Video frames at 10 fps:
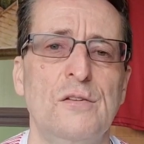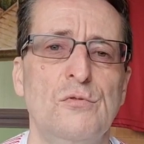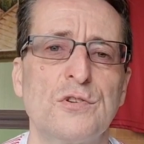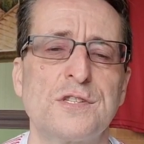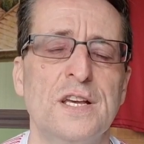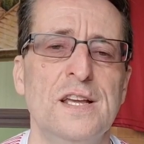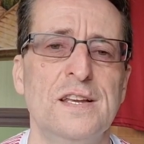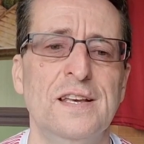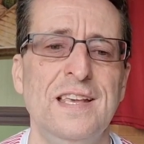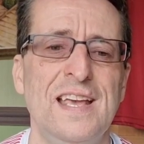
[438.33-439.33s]
Ross
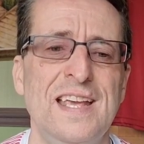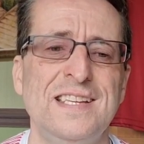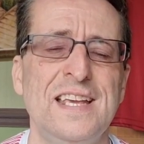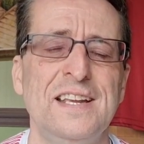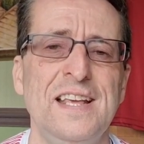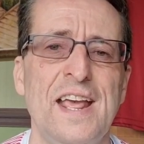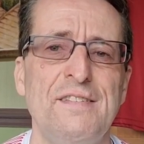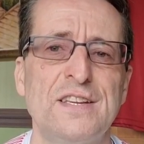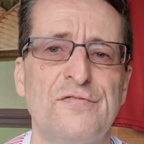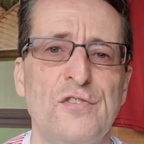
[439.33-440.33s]
Tierney, is he going to
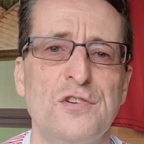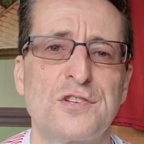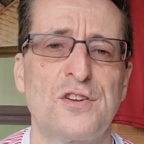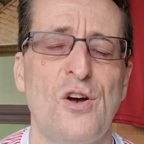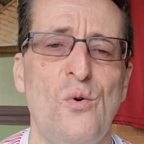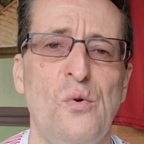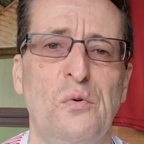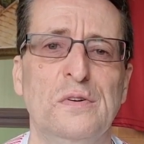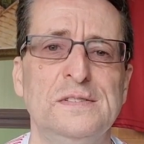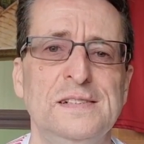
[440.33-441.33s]
get his first
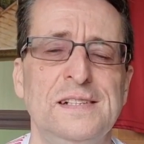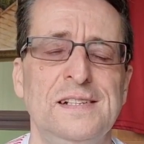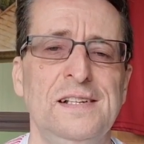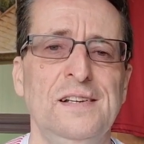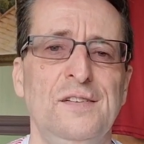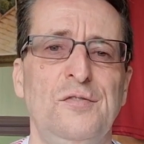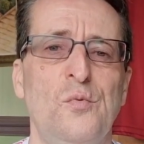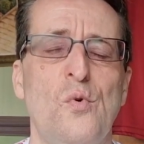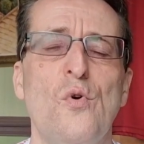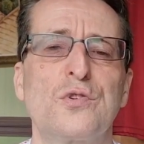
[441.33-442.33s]
goal for
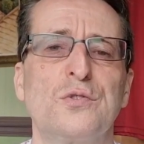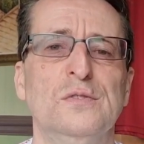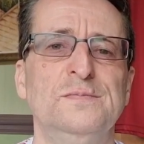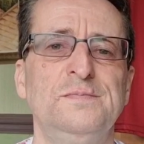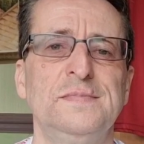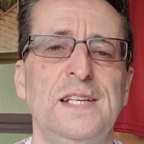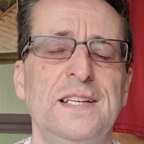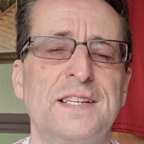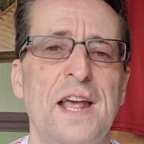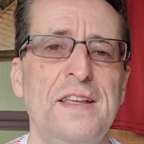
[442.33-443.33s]
Walsall?
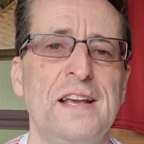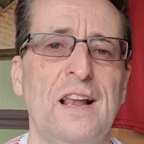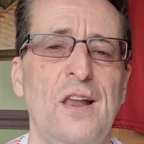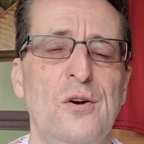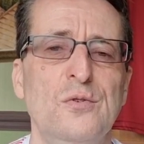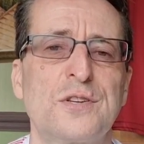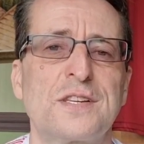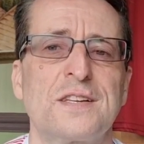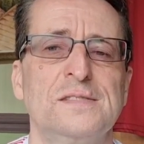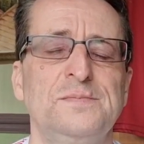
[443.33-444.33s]
He's getting
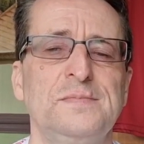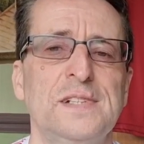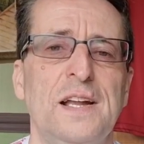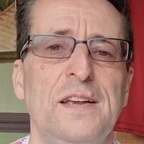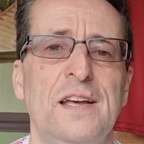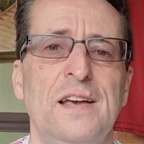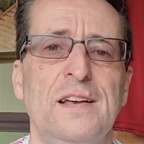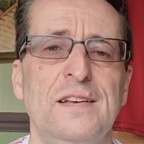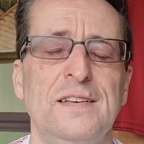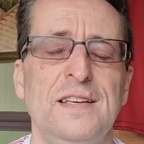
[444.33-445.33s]
close, and
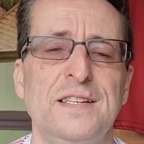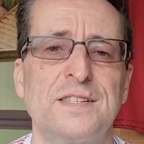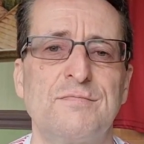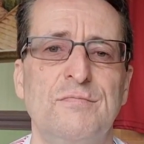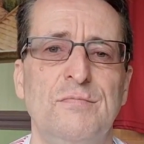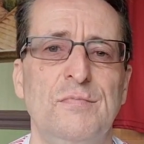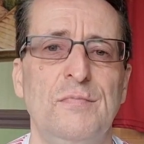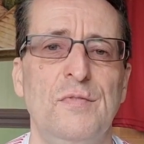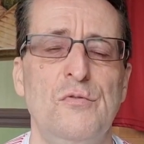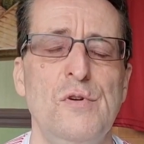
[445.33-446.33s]
he's
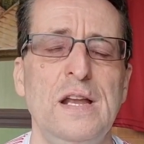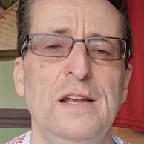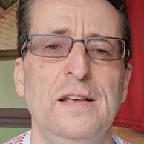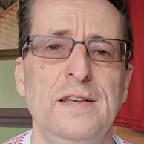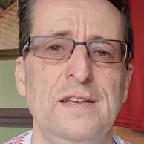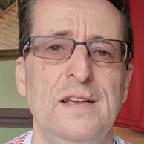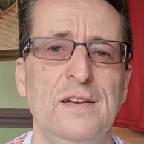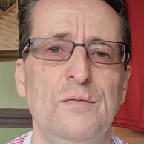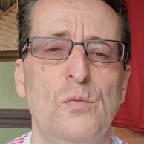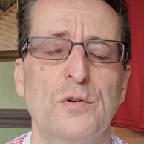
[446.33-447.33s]
really
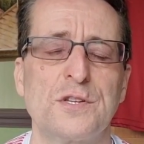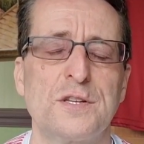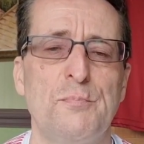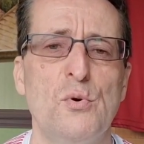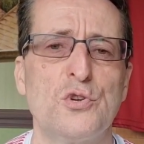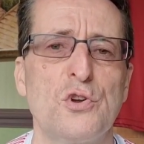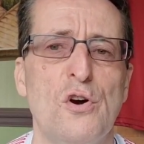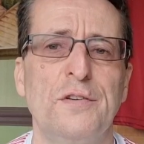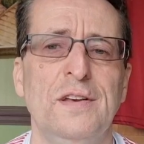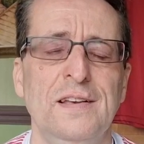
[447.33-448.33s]
wants to push
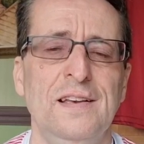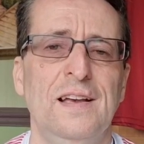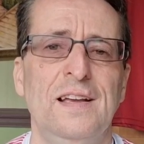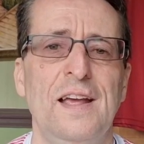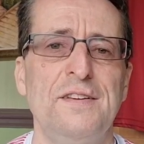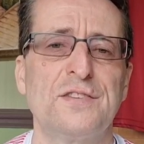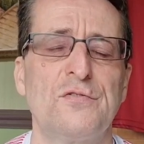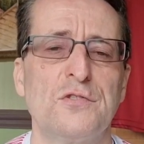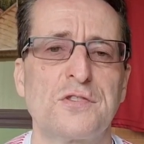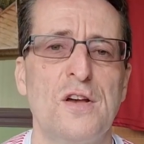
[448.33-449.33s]
on and get his
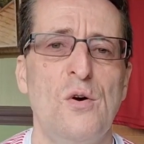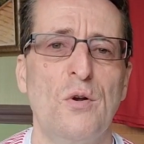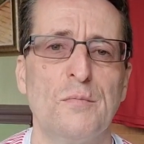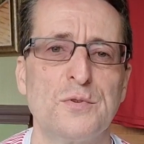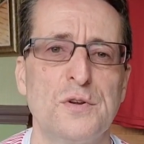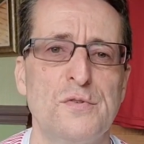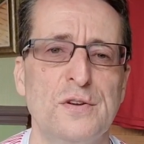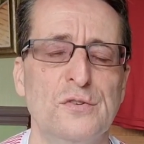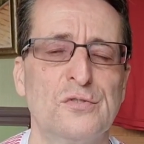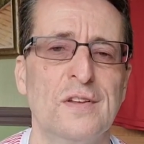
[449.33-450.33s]
first goal. I'm sure he
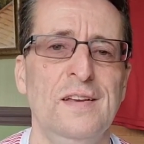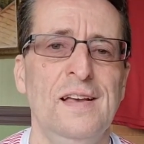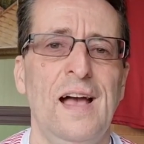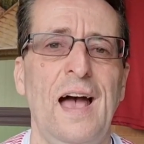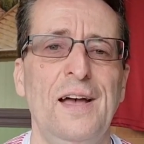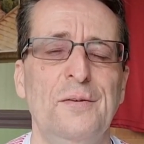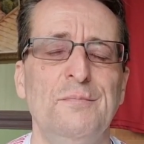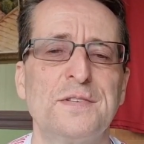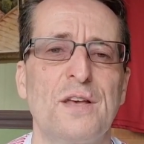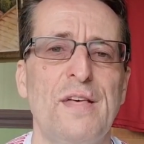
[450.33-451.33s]
does.
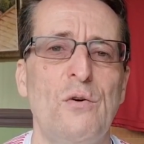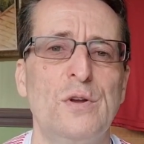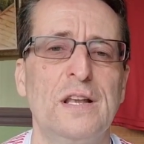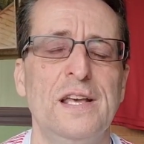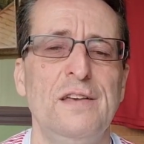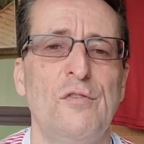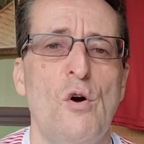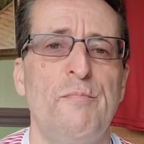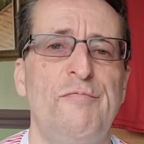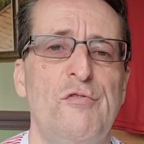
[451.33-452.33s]
So that would leave
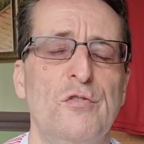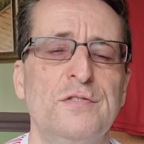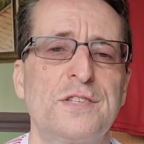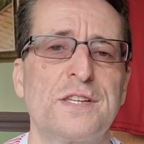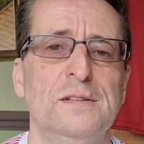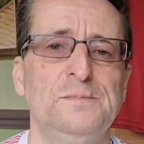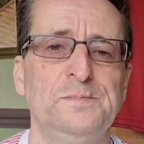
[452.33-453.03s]
up front